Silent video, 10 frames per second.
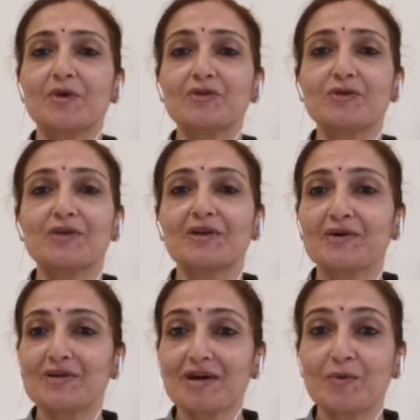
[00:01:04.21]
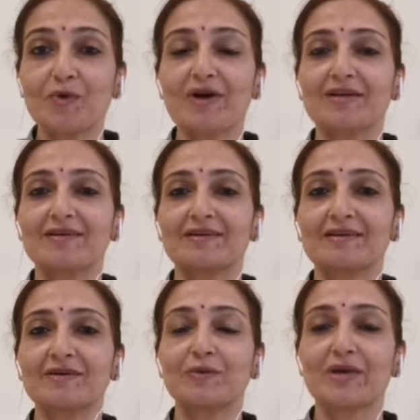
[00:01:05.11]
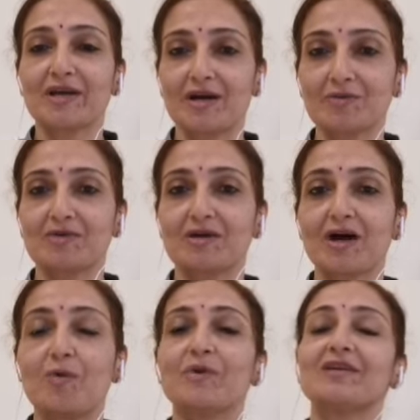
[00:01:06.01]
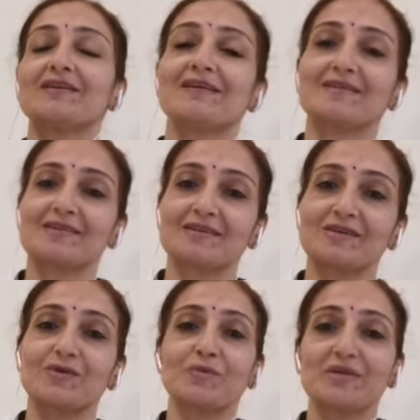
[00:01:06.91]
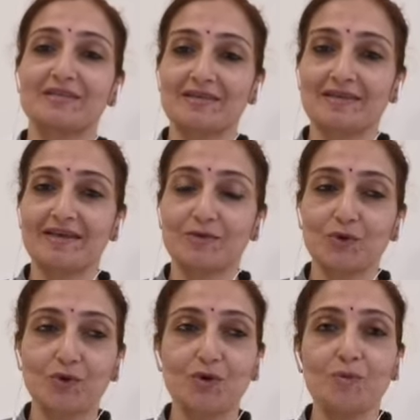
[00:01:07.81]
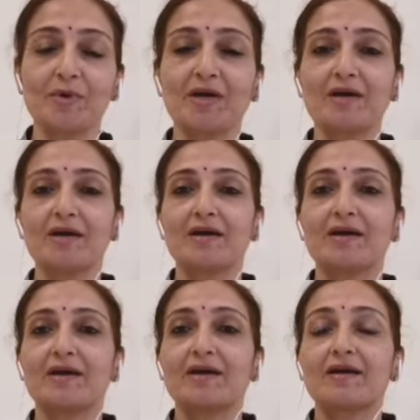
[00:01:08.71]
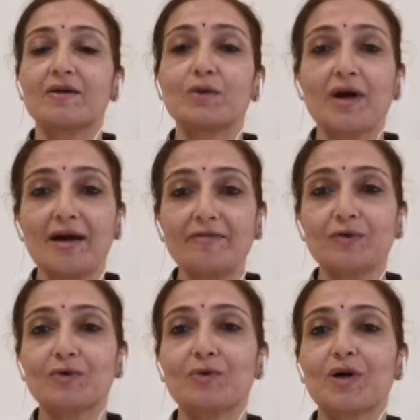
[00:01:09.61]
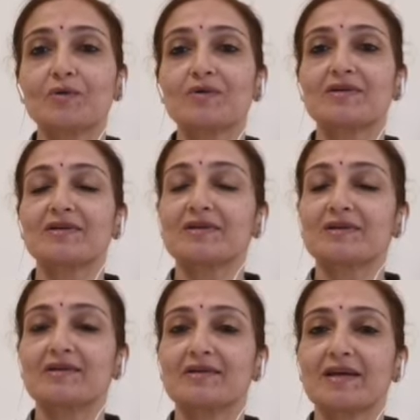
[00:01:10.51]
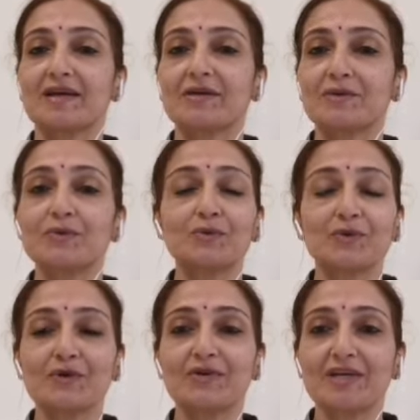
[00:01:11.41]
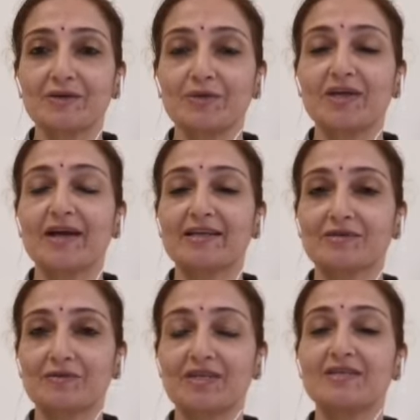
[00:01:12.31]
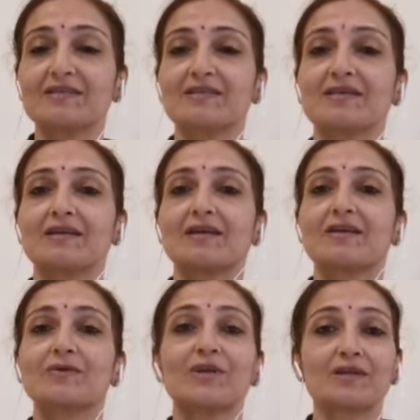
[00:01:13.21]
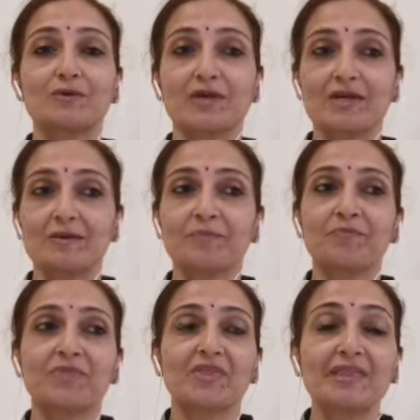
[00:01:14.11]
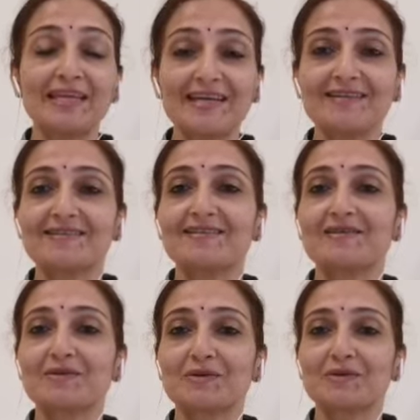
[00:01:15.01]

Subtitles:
because you cannot avoid going out, how many days you'll be sitting at home, you have to go out to do your day to day activities, to day needs.